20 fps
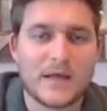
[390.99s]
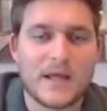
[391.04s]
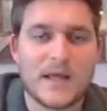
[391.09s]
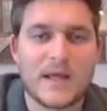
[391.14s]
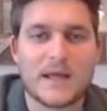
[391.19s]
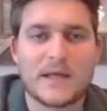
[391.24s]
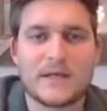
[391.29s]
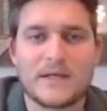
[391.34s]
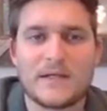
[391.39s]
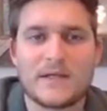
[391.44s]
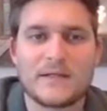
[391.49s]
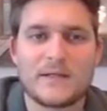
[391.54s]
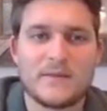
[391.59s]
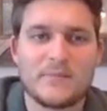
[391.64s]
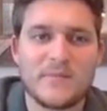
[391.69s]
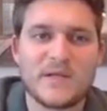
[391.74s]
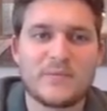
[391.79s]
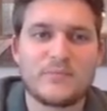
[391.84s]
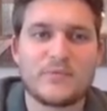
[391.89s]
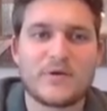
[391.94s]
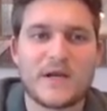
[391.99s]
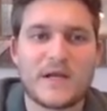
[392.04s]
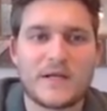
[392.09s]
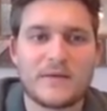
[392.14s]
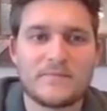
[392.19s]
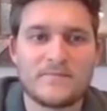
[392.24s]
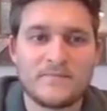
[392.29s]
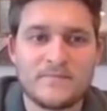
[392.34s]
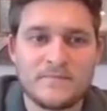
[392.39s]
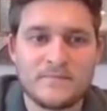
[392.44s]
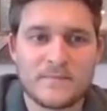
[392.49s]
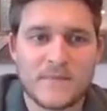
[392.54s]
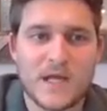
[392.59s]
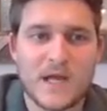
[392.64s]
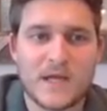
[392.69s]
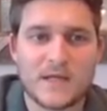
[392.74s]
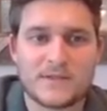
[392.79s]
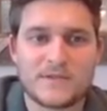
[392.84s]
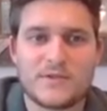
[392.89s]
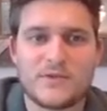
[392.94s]
And in the midbrain,
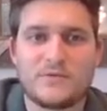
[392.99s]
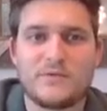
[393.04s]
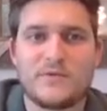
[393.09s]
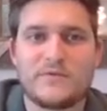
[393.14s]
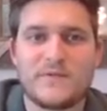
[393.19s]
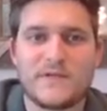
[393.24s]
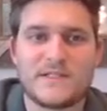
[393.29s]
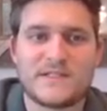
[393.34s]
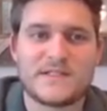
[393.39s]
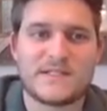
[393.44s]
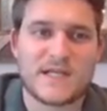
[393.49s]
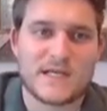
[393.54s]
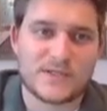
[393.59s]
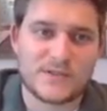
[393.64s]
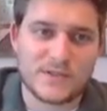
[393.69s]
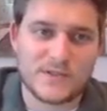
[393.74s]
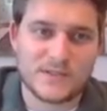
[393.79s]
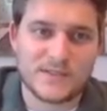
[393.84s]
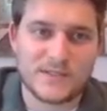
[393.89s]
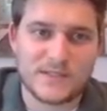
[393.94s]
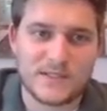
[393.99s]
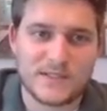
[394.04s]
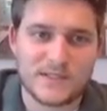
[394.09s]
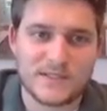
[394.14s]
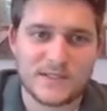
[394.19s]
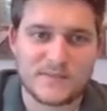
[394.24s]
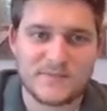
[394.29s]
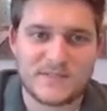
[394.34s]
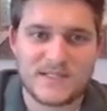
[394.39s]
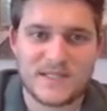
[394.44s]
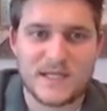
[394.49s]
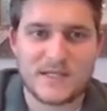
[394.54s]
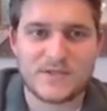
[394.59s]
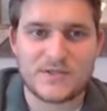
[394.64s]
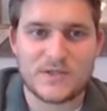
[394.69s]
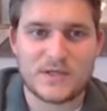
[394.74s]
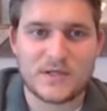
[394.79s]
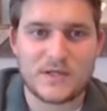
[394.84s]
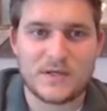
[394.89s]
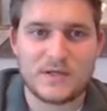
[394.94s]
2 of these sections, the
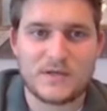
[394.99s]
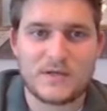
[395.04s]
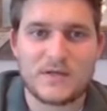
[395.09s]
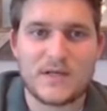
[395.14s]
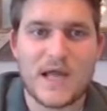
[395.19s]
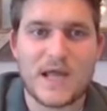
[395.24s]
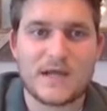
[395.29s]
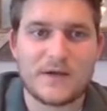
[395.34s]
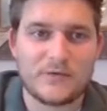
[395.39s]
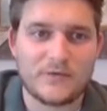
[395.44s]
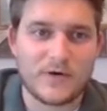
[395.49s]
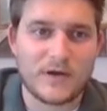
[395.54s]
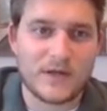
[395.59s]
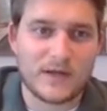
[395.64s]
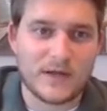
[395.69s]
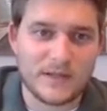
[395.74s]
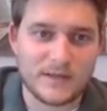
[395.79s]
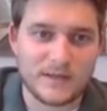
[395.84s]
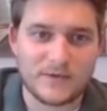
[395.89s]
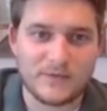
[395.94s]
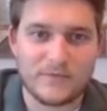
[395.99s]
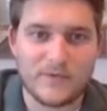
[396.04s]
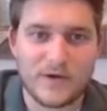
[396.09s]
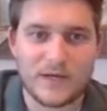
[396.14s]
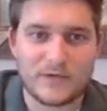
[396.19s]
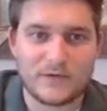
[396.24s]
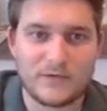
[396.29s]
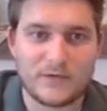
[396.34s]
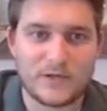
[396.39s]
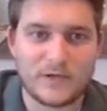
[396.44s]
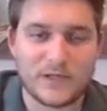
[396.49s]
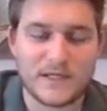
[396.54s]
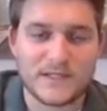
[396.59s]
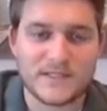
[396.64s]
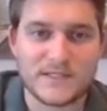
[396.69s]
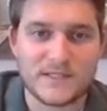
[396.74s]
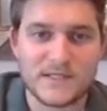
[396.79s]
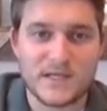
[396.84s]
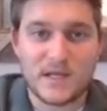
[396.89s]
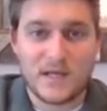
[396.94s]
substantia nigra and the red
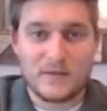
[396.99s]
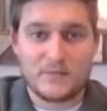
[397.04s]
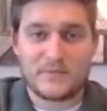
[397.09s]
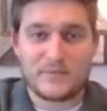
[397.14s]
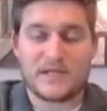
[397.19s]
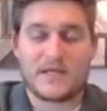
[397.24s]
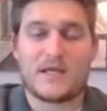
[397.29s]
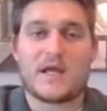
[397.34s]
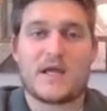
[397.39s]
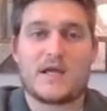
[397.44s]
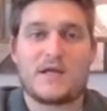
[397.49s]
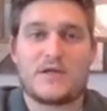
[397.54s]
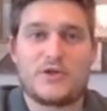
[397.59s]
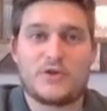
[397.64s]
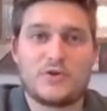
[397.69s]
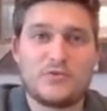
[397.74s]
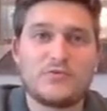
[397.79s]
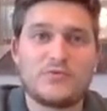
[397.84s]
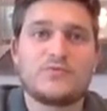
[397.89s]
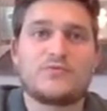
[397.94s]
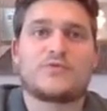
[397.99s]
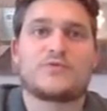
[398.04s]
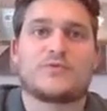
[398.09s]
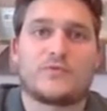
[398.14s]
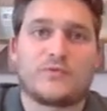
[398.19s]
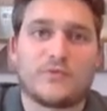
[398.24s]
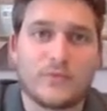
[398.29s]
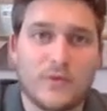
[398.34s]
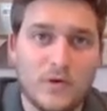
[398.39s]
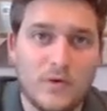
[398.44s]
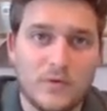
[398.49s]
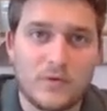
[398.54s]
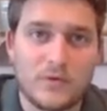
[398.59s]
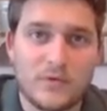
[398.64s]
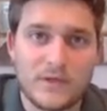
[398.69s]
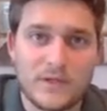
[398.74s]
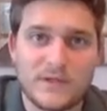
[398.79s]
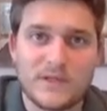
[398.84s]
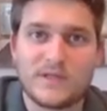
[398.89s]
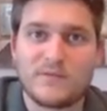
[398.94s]
nucleus, play a huge role
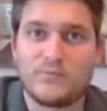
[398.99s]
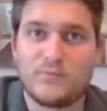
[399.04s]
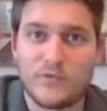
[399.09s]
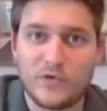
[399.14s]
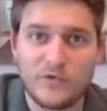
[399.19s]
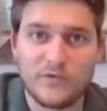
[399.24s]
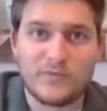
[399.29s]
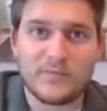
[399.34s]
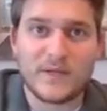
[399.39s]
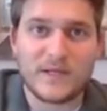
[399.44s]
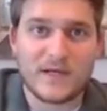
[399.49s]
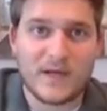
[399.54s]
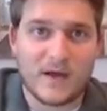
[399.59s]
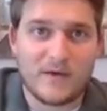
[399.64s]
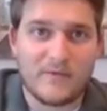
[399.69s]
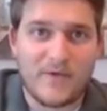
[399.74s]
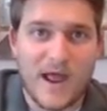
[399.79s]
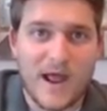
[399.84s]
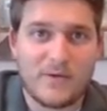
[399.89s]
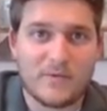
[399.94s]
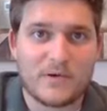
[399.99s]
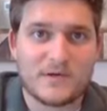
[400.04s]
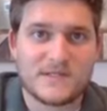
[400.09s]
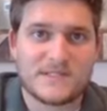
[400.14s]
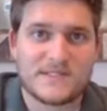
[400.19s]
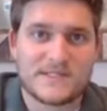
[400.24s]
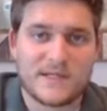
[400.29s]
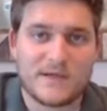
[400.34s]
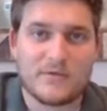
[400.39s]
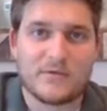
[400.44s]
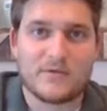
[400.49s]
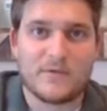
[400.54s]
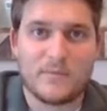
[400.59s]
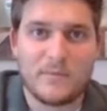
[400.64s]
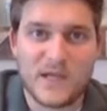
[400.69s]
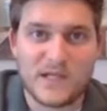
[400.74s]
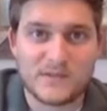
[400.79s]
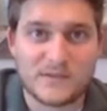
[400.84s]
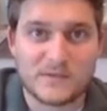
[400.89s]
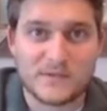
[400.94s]
in the movement of our skeletal
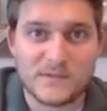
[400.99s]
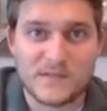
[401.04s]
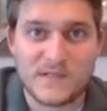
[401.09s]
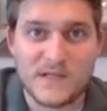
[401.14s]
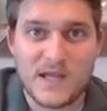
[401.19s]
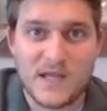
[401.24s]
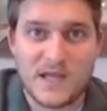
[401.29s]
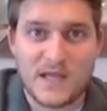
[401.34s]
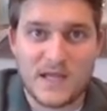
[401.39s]
muscles.